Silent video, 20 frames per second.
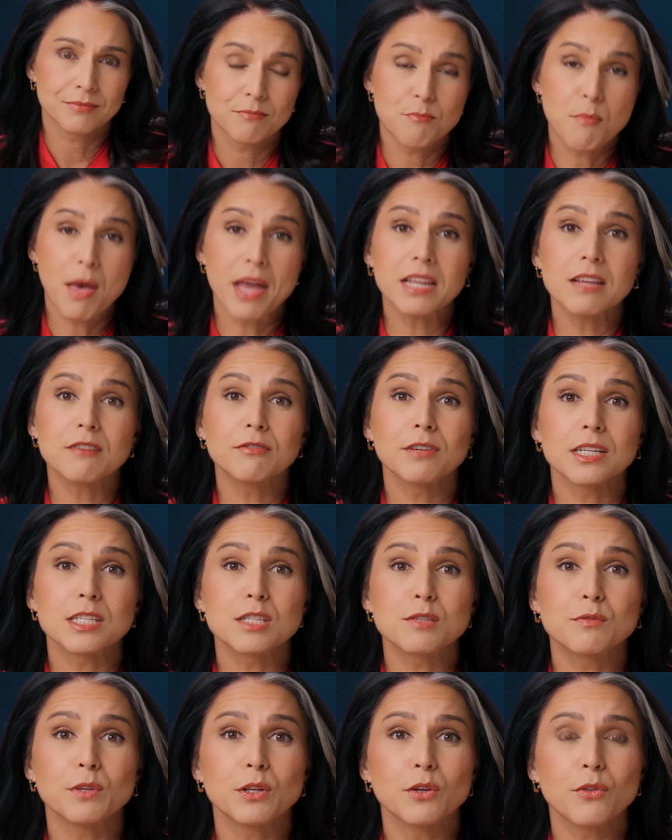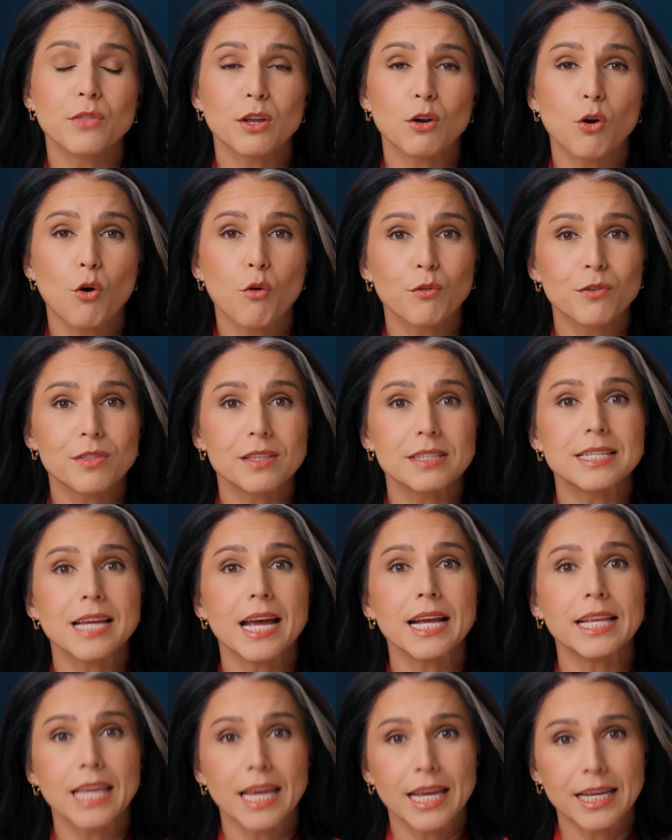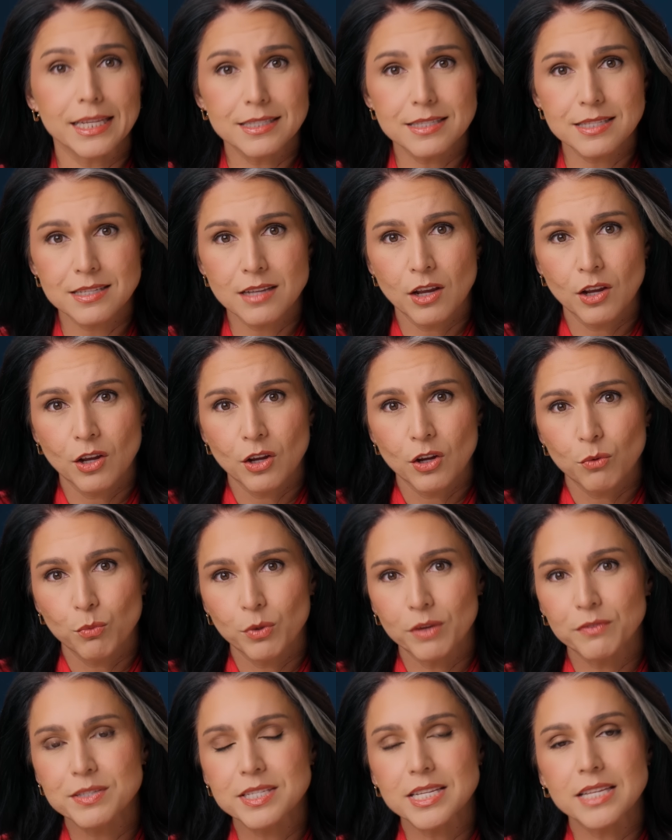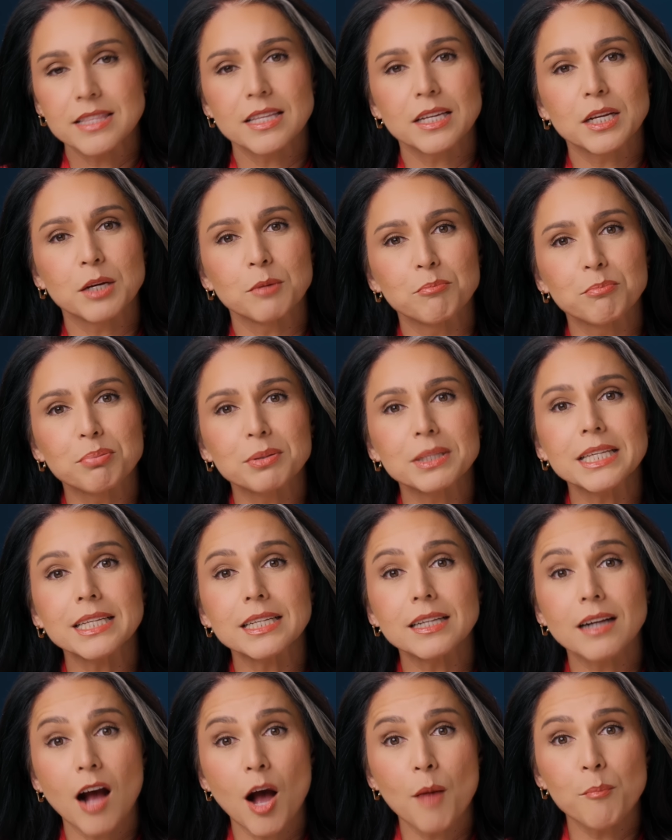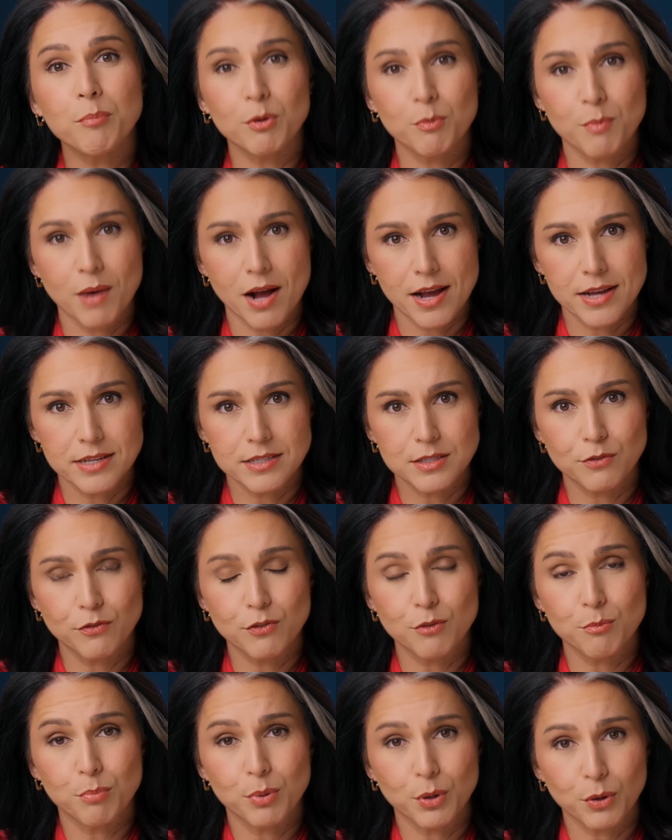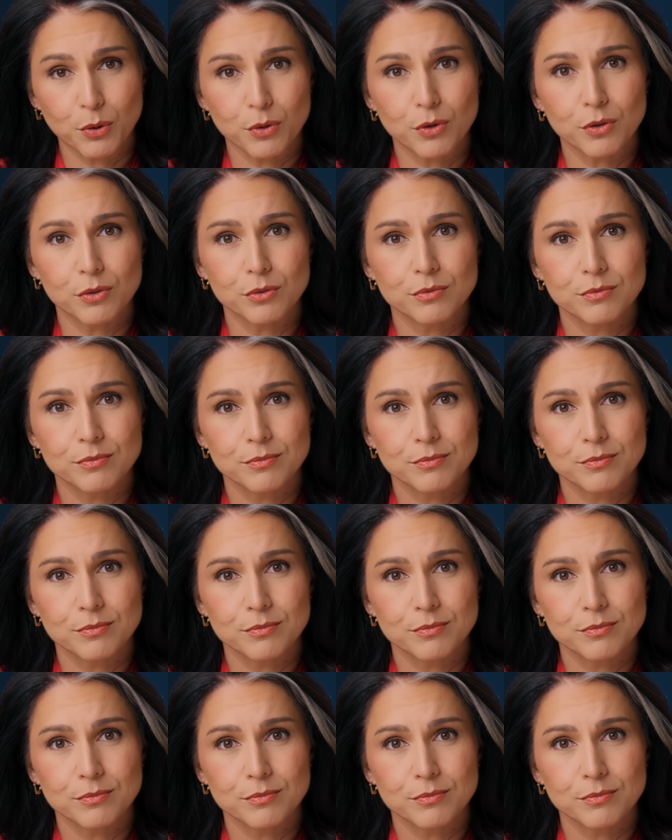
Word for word: Many of us feel that over the decades, we've seen the complete compromise of the Bureau.